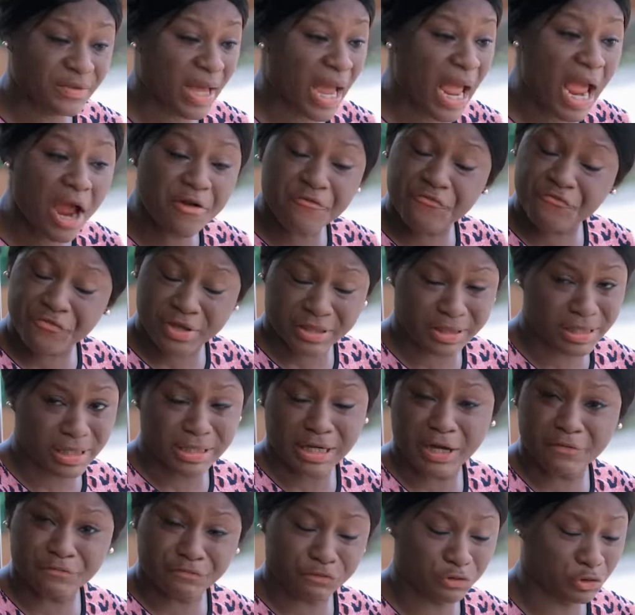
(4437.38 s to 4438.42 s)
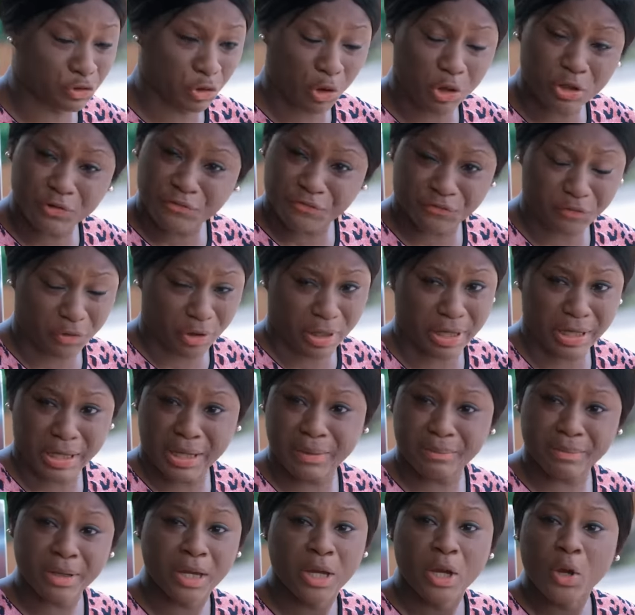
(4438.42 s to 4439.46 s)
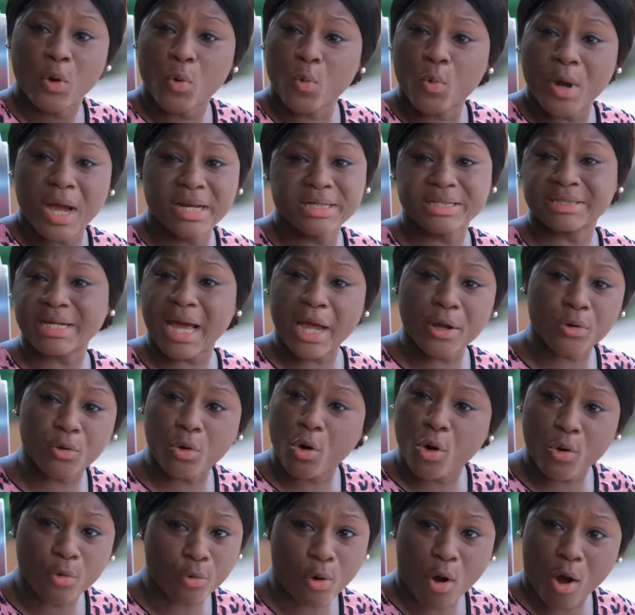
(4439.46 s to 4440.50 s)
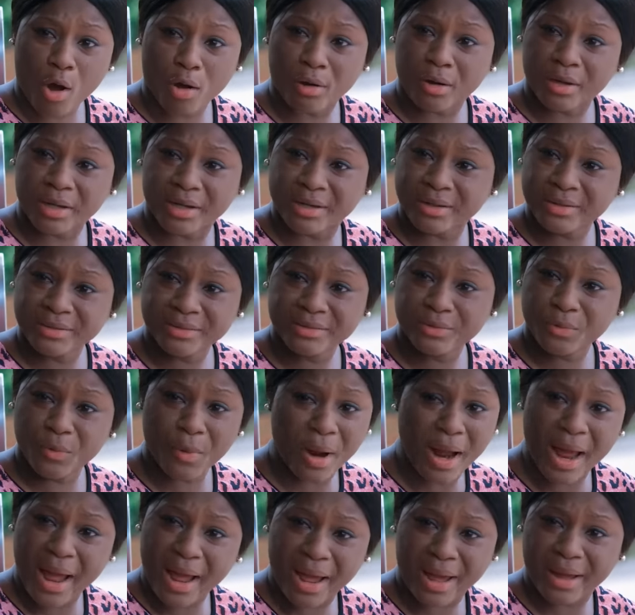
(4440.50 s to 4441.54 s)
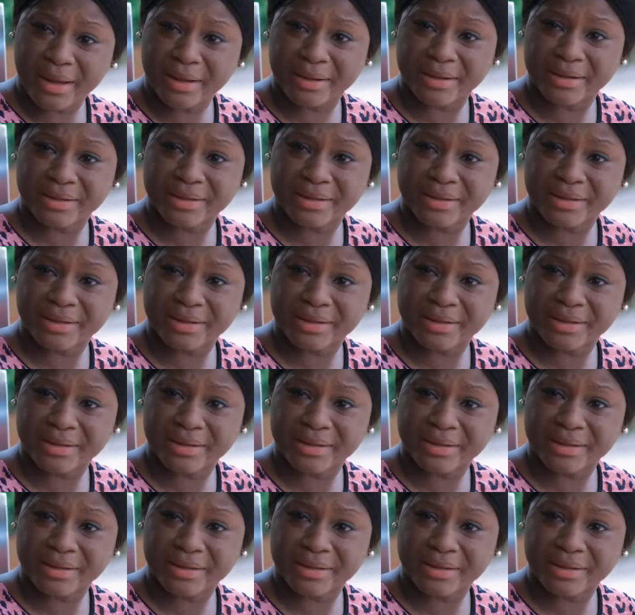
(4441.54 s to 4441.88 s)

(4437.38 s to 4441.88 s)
after everything I've done for him, where did I go wrong? Where?